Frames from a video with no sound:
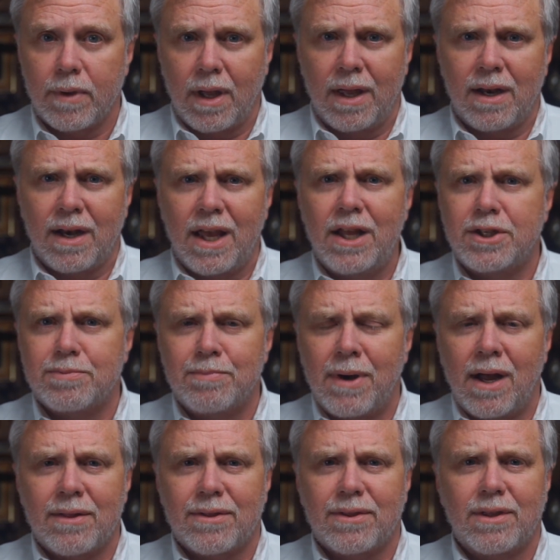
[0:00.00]
And each
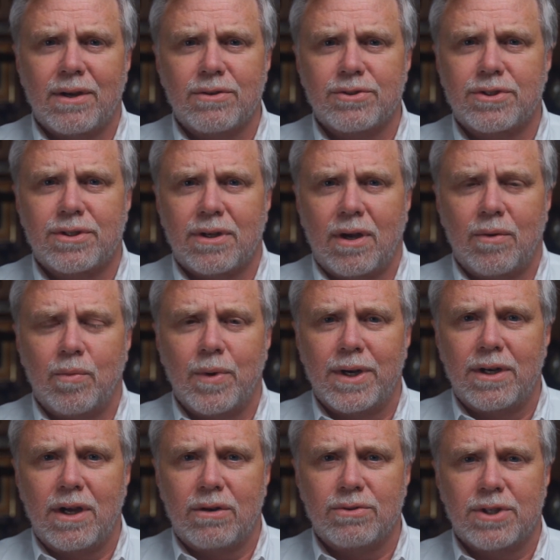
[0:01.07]
month there's a
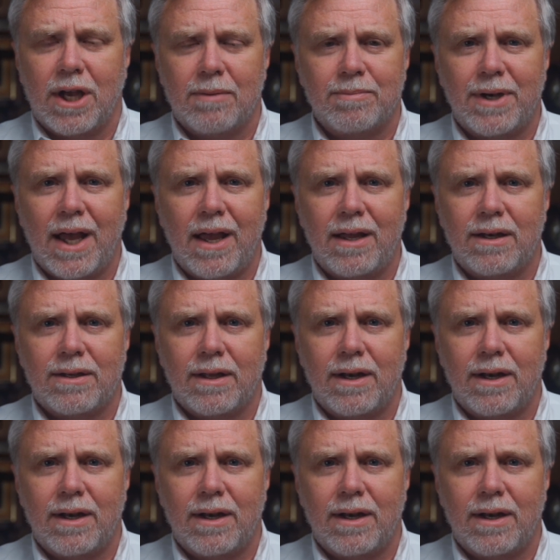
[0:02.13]
Windows update,